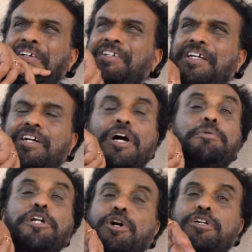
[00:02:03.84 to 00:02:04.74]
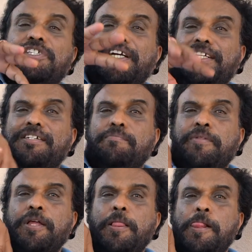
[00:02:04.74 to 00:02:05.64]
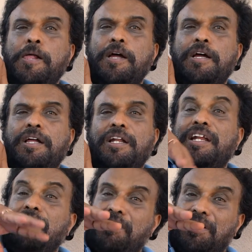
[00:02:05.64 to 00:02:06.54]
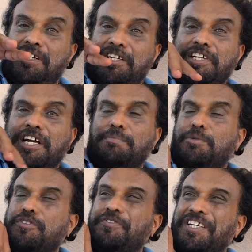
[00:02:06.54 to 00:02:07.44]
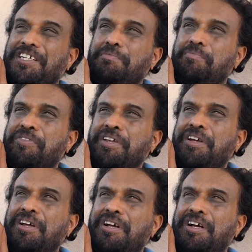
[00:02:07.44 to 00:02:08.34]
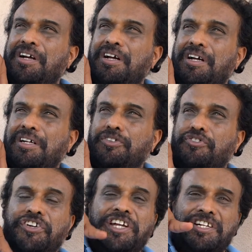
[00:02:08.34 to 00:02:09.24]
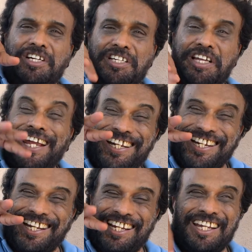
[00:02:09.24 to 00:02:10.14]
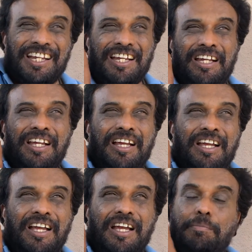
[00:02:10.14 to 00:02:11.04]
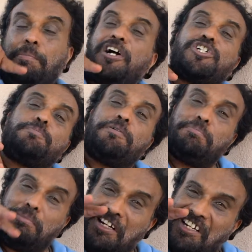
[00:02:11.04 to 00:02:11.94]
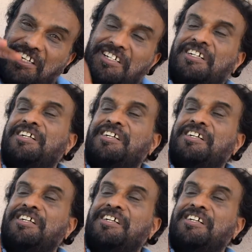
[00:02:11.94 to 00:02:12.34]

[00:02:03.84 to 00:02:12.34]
the carbon dioxide level in the atmosphere, 380 parts per million.